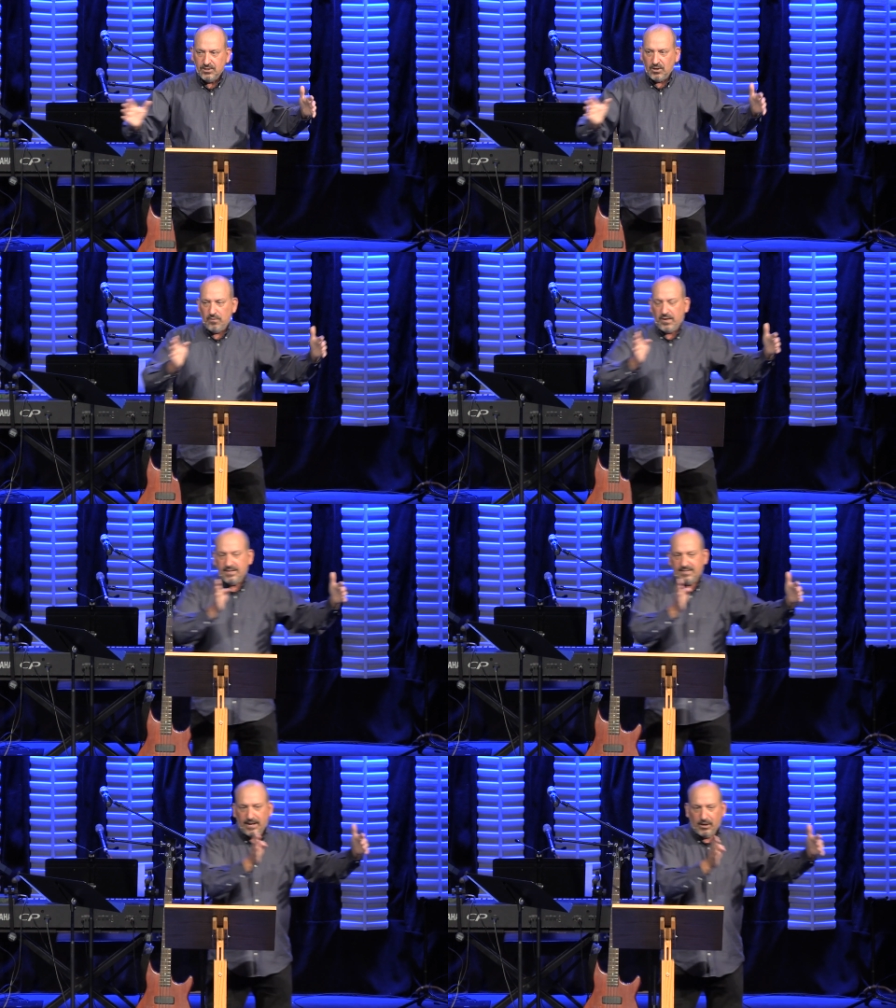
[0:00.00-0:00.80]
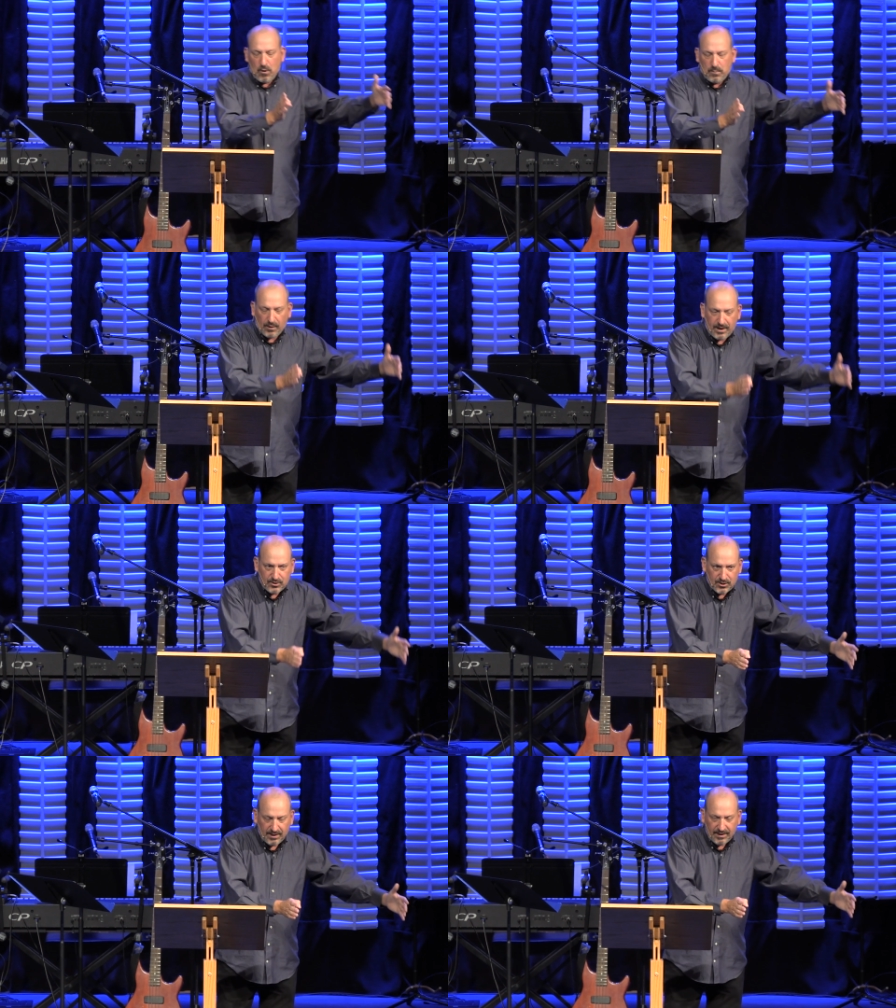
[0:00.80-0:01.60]
So if he said, go
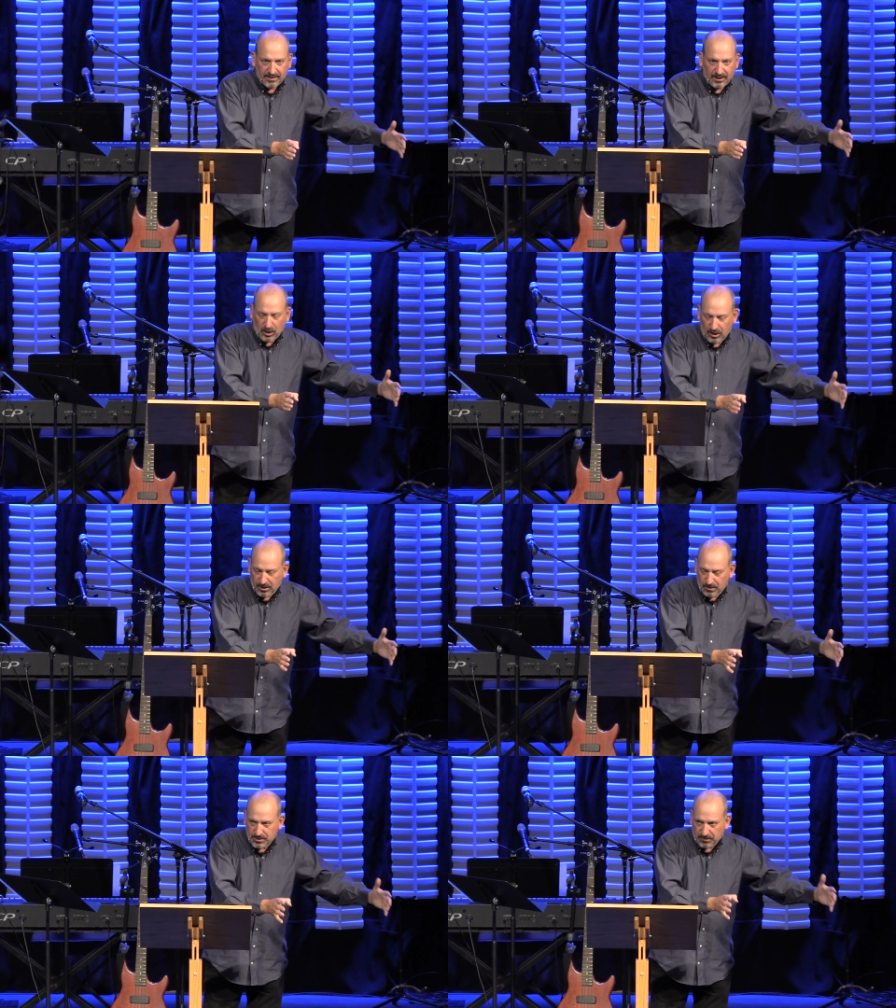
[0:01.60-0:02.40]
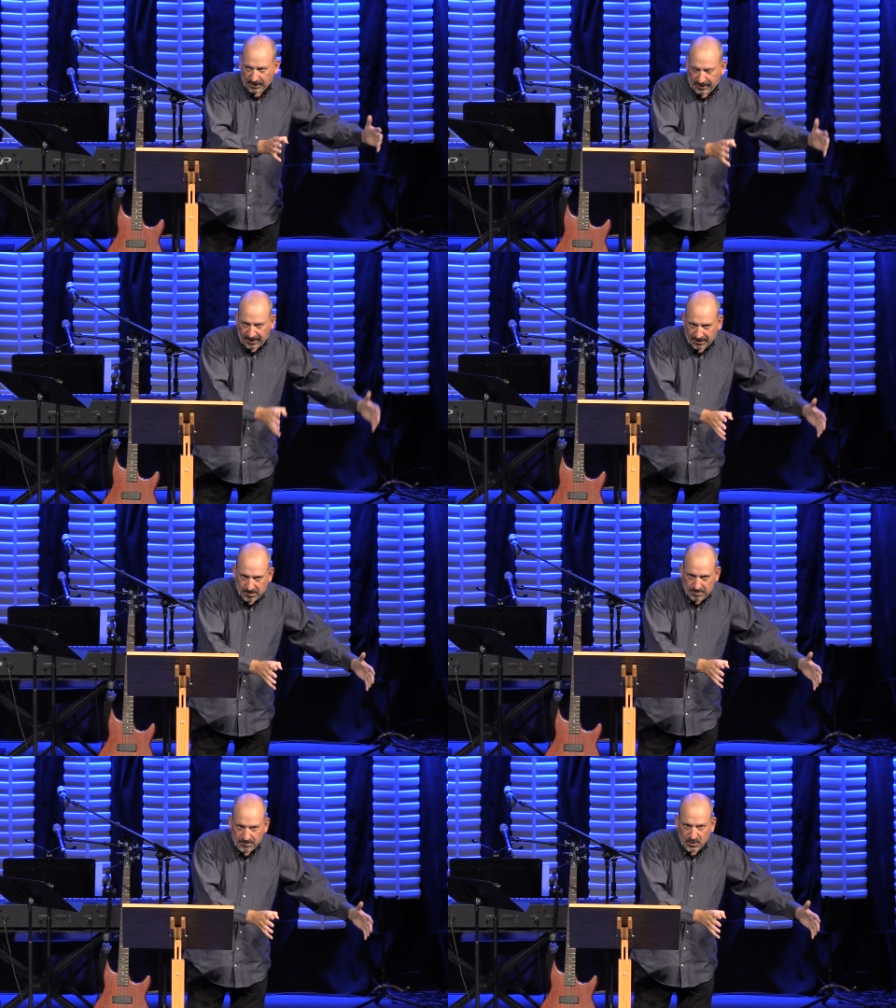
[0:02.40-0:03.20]
preach the good news of the
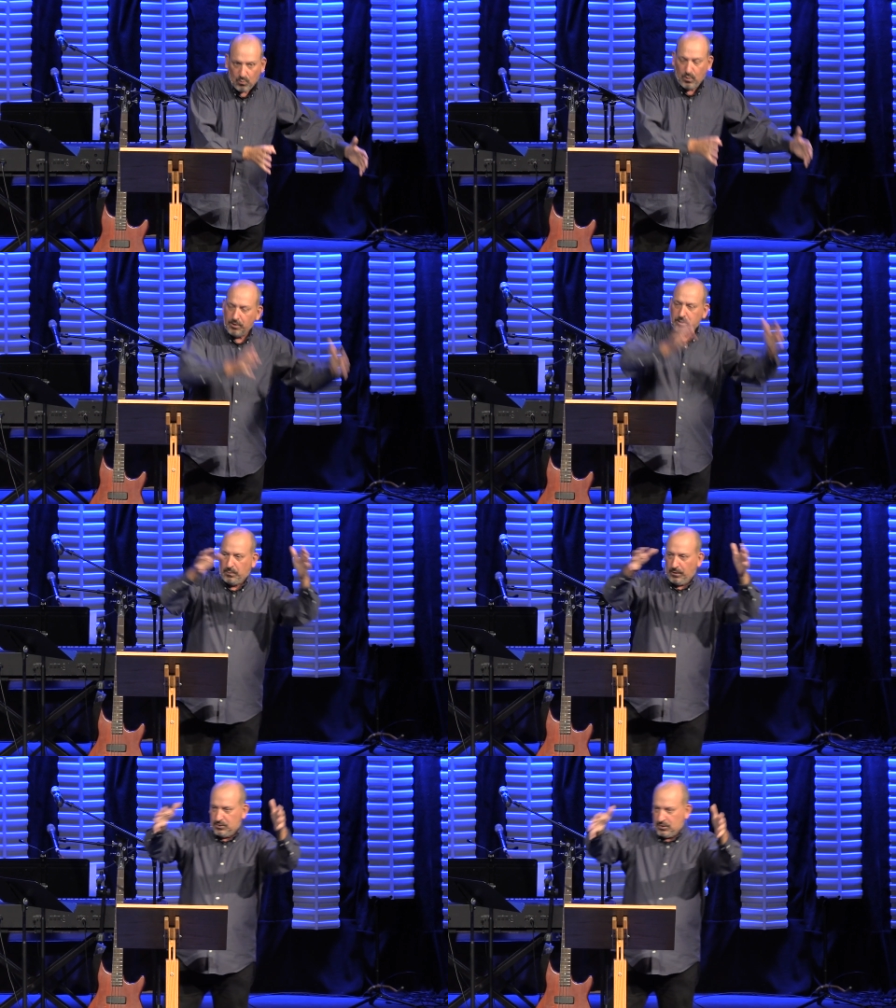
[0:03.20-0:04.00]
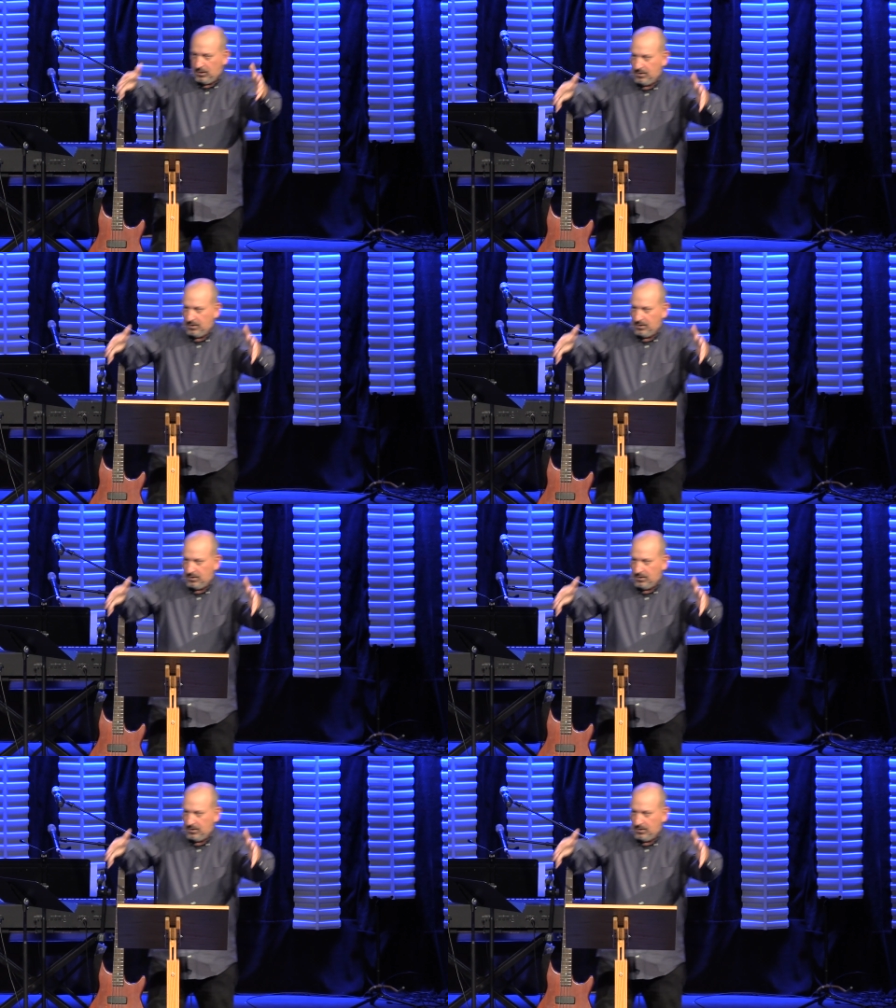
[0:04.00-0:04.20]
kingdom, we're to preach the good